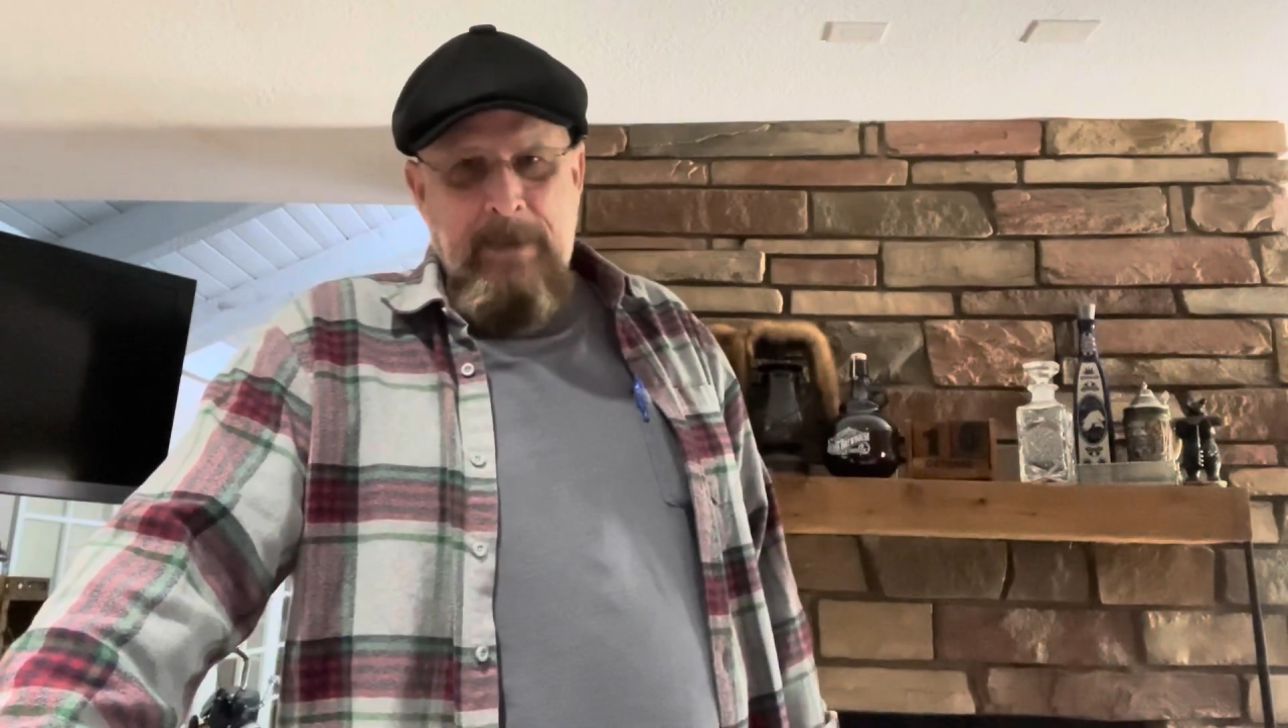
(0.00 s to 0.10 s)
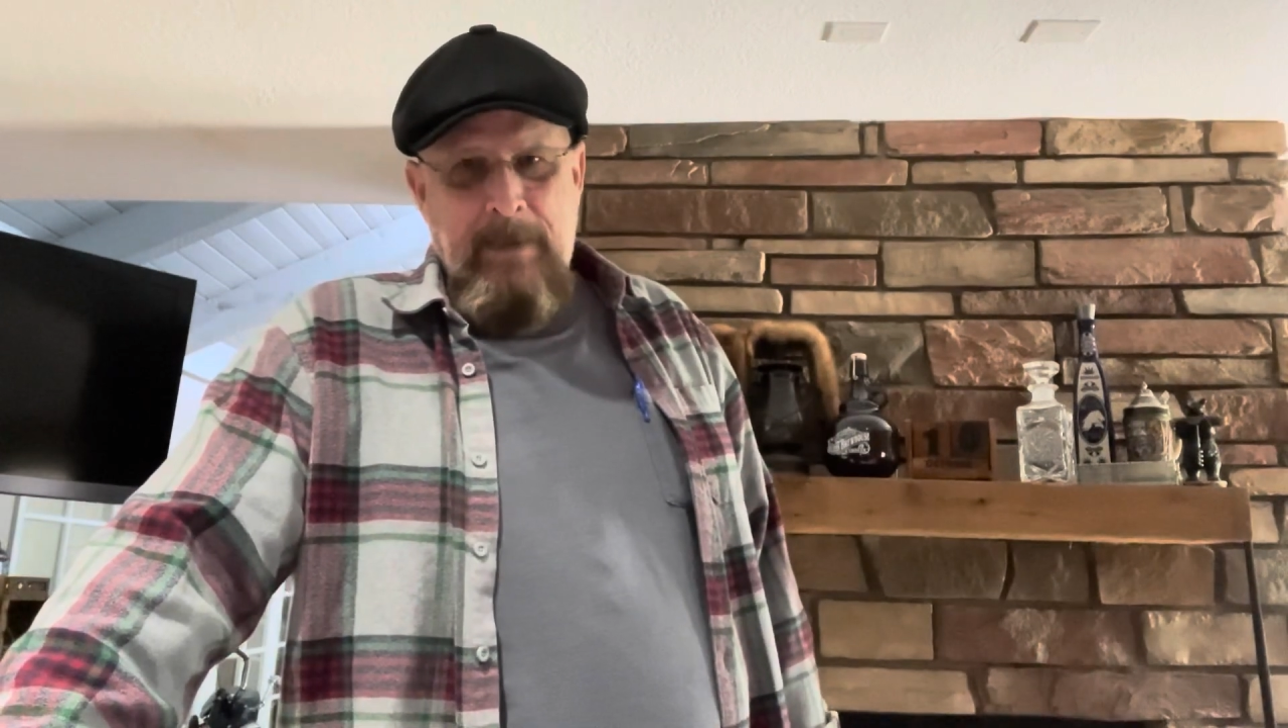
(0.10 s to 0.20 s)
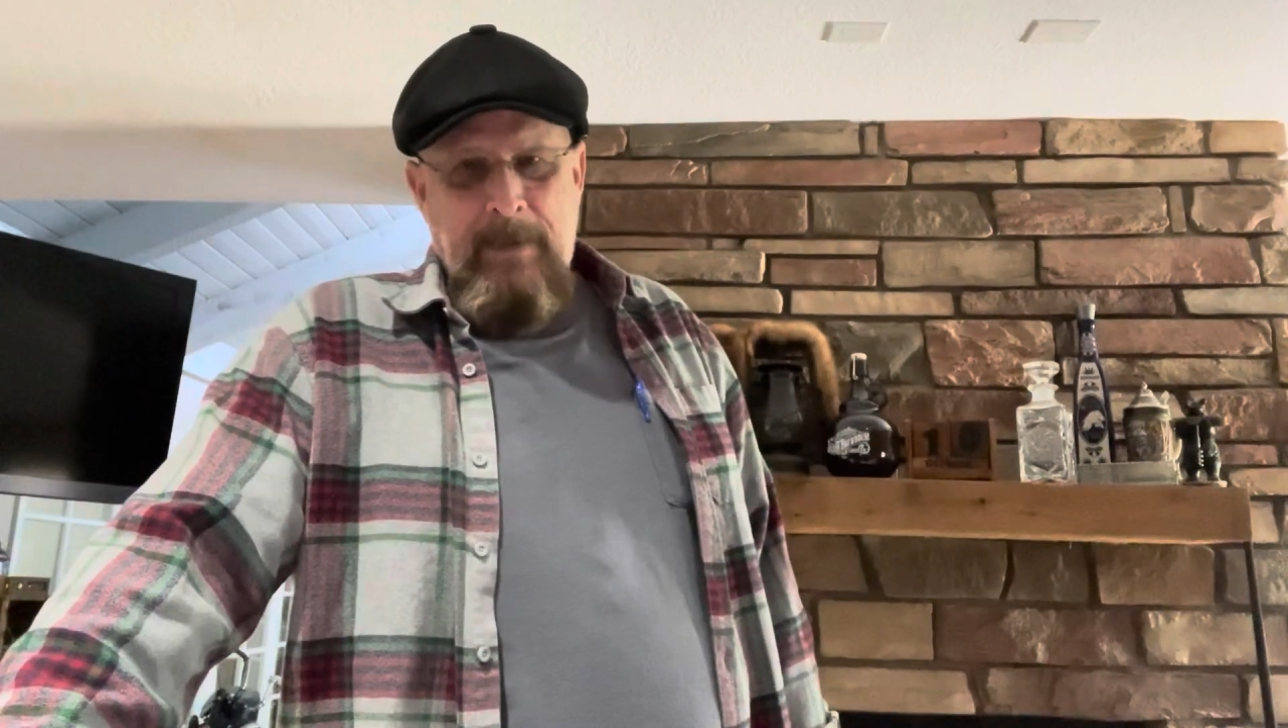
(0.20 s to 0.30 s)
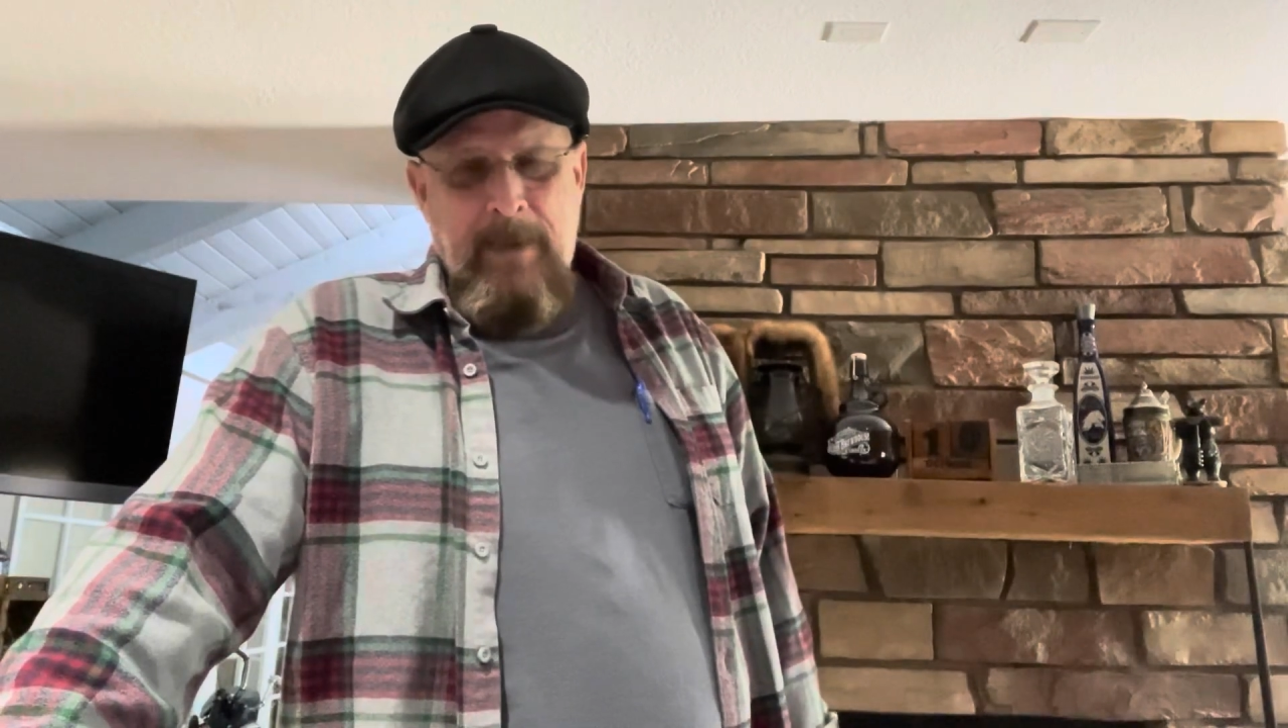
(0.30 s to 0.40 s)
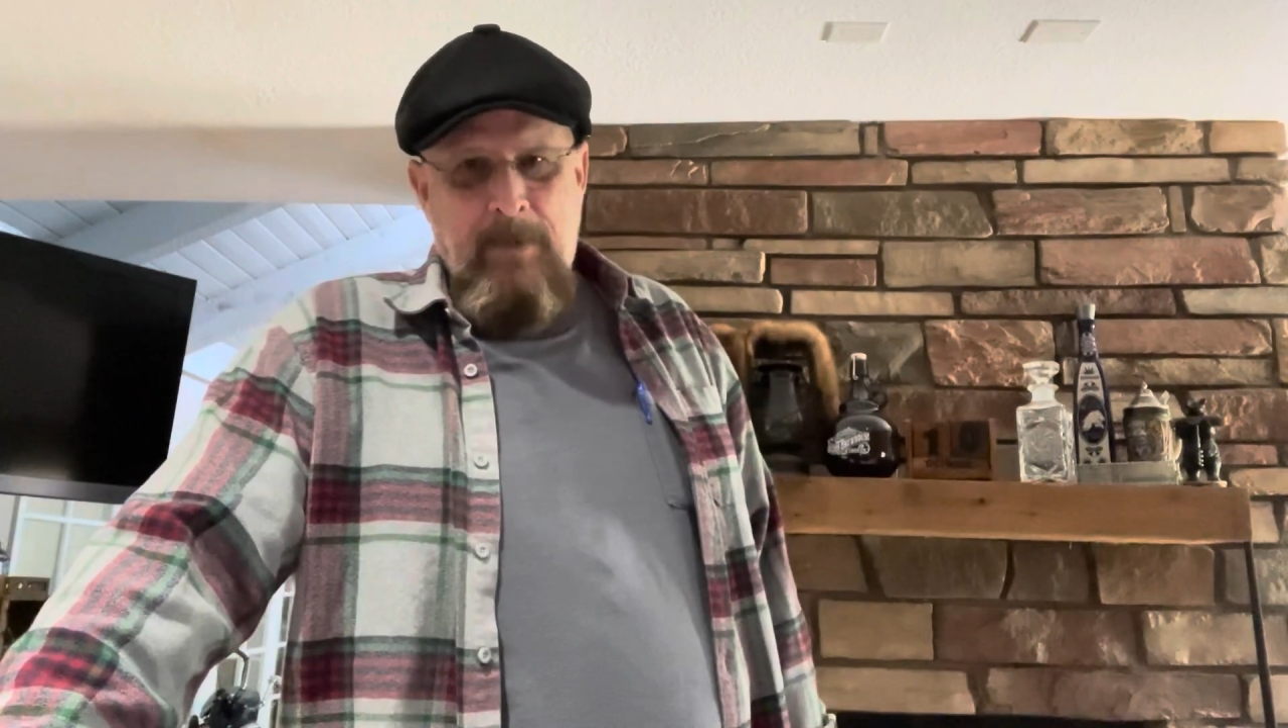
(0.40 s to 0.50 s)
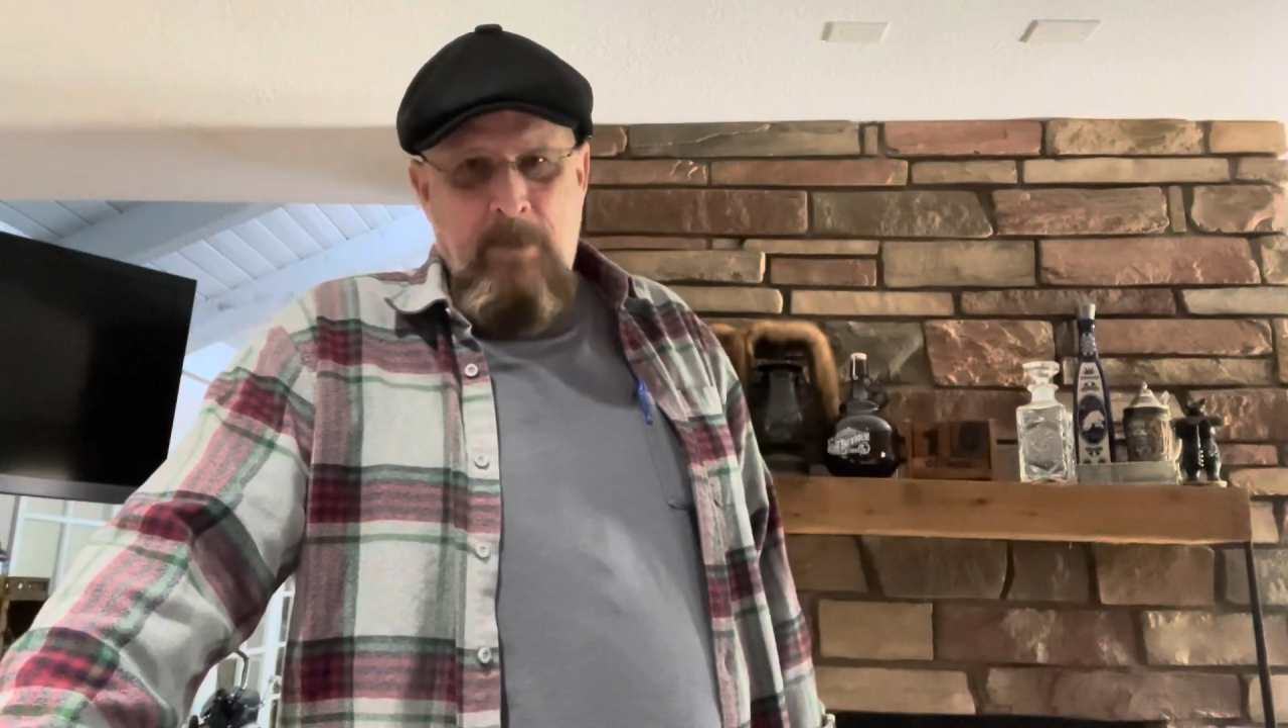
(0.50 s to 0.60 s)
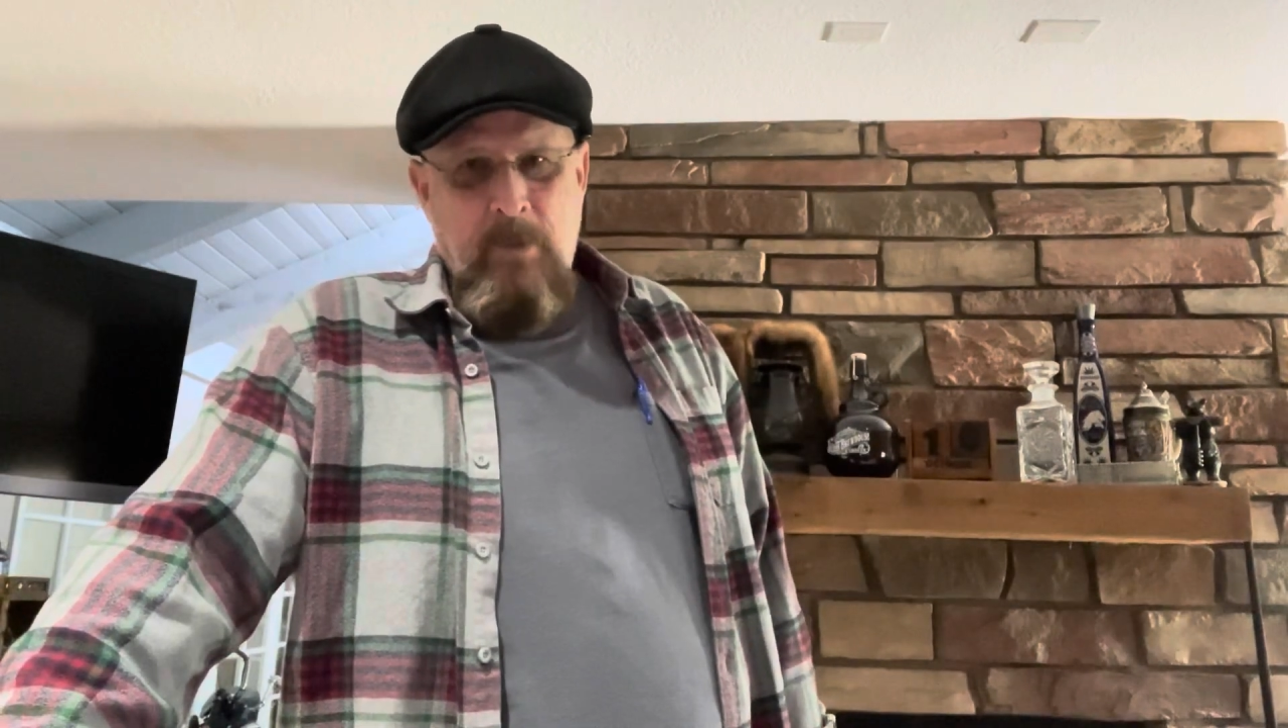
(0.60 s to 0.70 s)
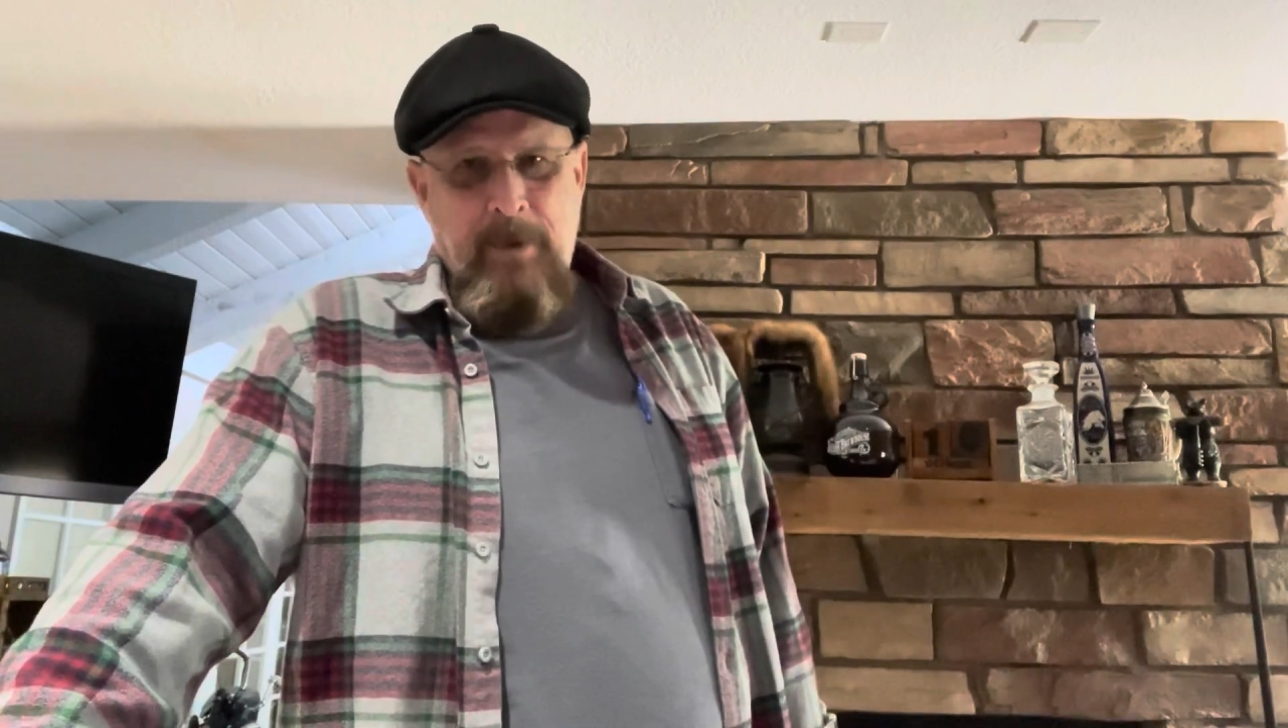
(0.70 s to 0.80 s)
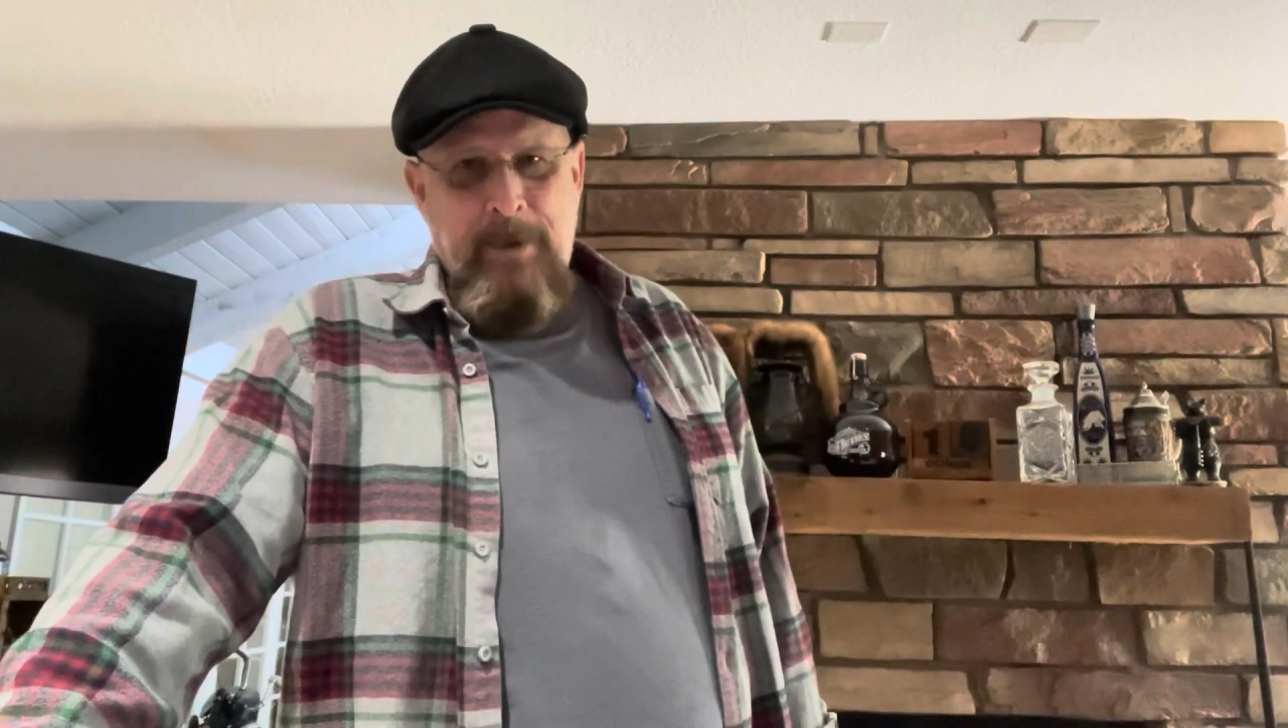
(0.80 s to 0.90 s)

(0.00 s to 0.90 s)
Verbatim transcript: and how important